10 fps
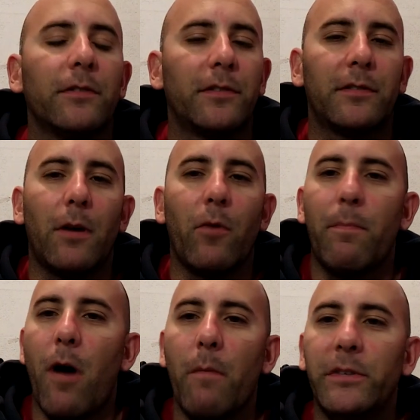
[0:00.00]
somewhere
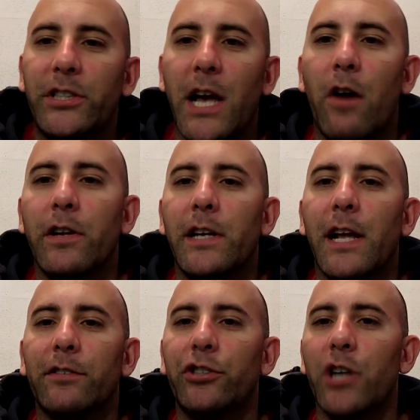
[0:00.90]
in Palm Beach County.
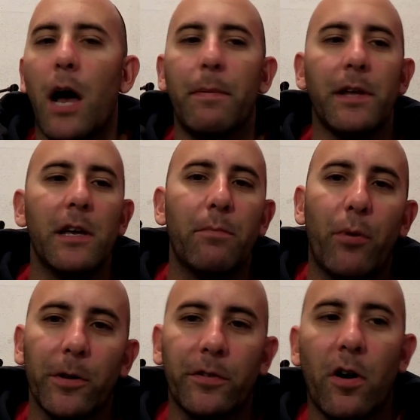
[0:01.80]
He has a shop. He
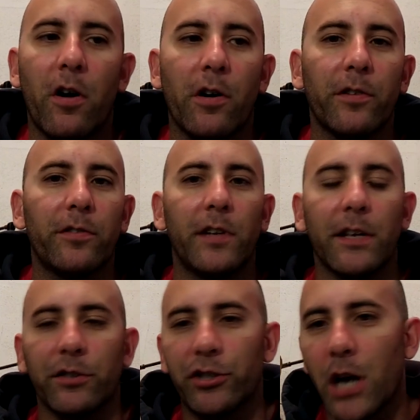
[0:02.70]
imports cars. He
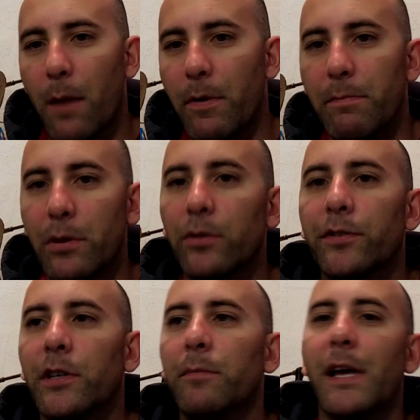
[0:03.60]
has a shop. He
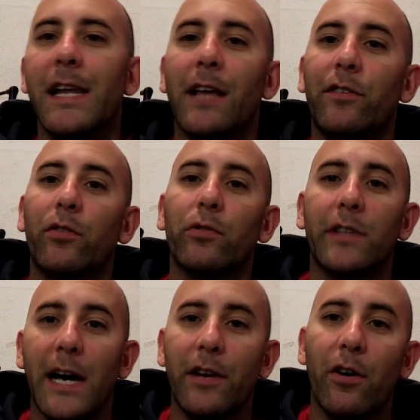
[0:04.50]
builds them, and he has his own
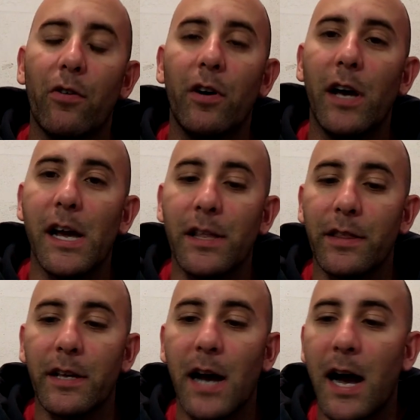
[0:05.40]
dyno.
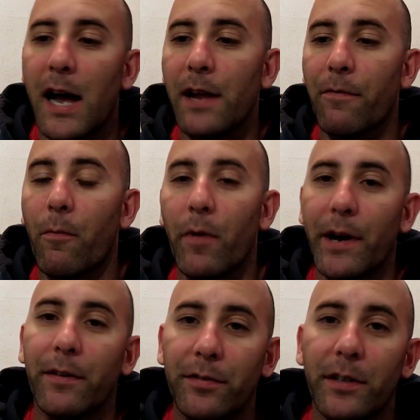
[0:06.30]
And the guy, from
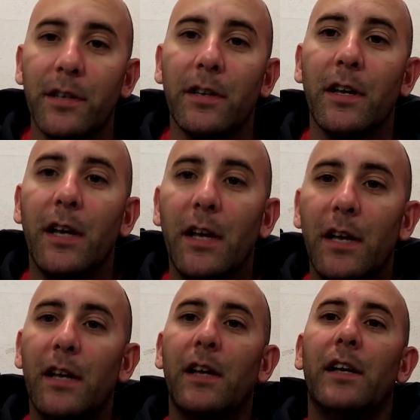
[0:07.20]
what I've seen,
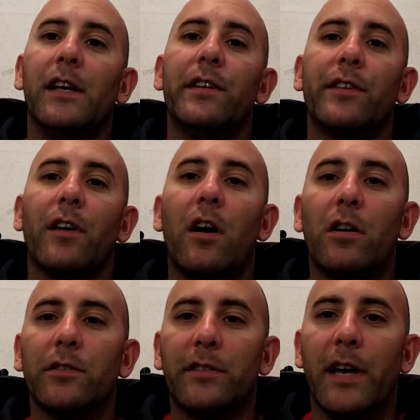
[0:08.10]
is a
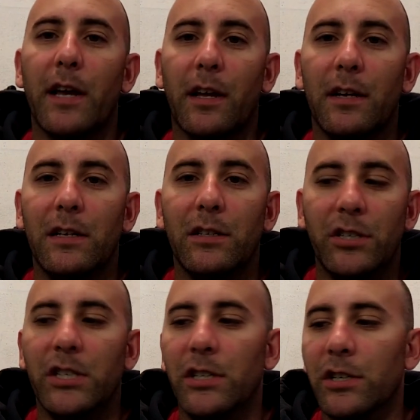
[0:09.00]
Haltech
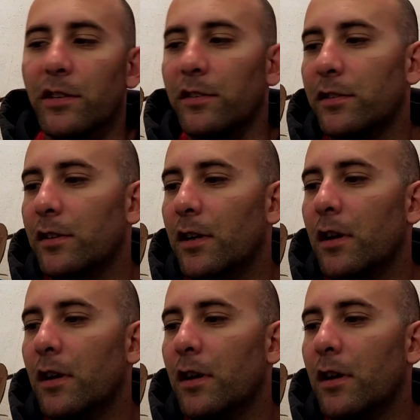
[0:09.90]
genius.